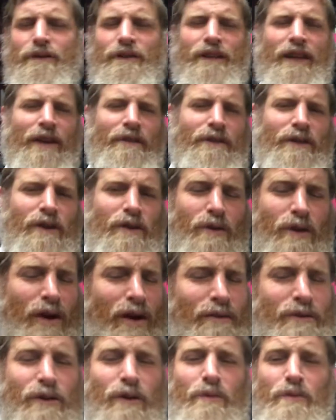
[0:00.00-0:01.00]
It's having a,
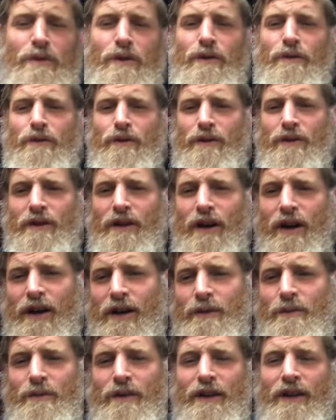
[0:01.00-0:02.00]
having a beautiful
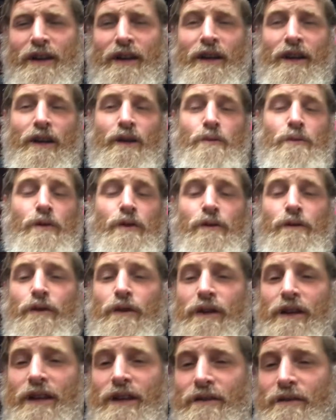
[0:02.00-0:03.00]
time,
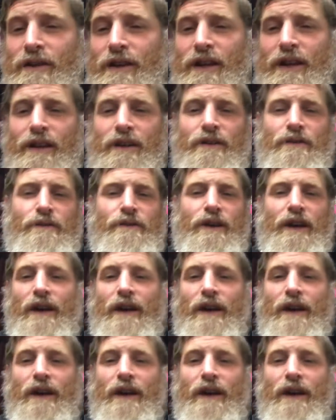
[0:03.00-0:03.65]
beautiful evening.